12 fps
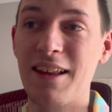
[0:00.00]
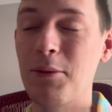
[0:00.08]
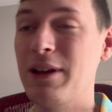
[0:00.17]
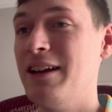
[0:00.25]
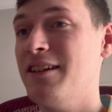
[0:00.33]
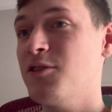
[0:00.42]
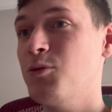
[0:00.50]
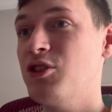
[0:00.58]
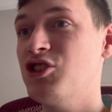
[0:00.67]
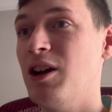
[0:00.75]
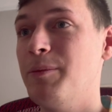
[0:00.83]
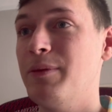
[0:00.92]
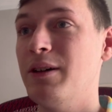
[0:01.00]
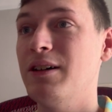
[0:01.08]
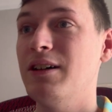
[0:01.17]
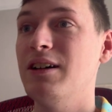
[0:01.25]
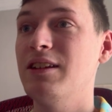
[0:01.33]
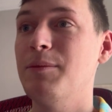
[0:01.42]
Now we kind of switched up
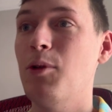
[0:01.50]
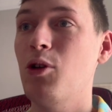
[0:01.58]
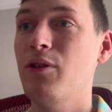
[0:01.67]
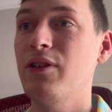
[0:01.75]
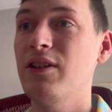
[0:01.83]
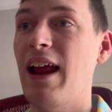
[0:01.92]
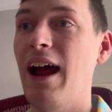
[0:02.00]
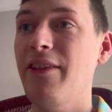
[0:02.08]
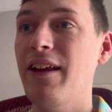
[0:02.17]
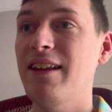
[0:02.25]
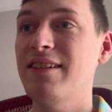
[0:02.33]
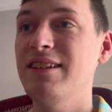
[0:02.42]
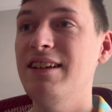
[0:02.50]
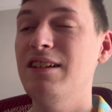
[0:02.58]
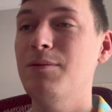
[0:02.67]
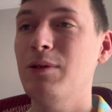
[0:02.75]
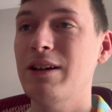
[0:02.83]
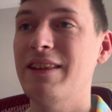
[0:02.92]
the motive here. Now that I see
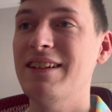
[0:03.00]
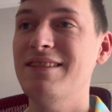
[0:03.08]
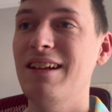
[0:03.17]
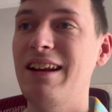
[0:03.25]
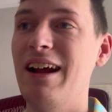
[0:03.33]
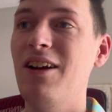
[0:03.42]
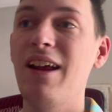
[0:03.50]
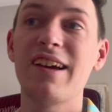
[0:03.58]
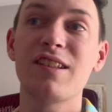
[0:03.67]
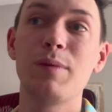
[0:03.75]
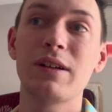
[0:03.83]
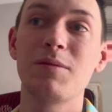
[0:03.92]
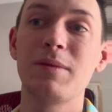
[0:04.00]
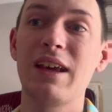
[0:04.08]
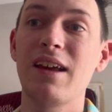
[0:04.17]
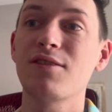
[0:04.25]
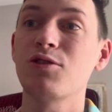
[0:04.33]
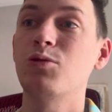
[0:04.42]
he's bringing this knight out, I expect him to
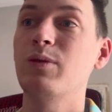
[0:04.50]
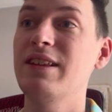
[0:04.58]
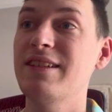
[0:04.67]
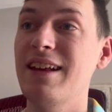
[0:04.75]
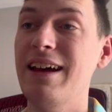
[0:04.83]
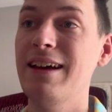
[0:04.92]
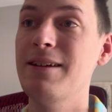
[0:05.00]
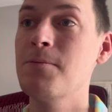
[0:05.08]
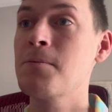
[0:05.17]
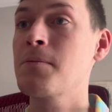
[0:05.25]
castle queenside.